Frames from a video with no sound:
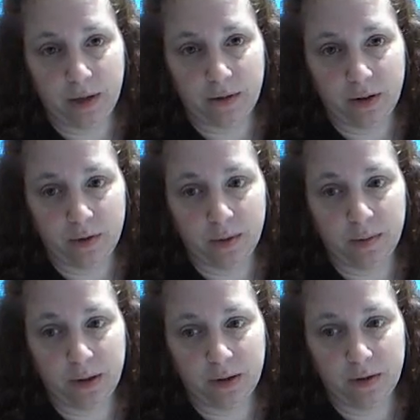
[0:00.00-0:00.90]

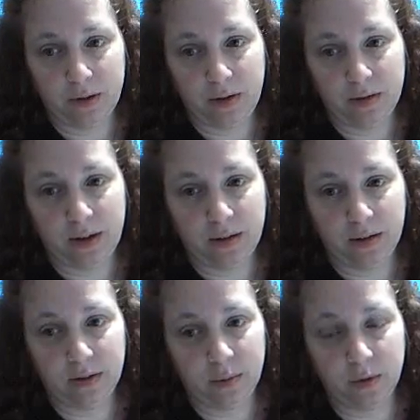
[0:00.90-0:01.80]
ex-husband because he's not
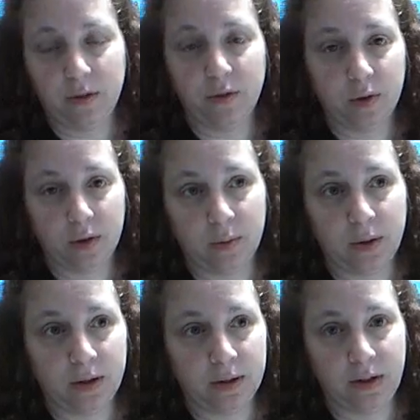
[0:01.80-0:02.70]
dealing with this very well.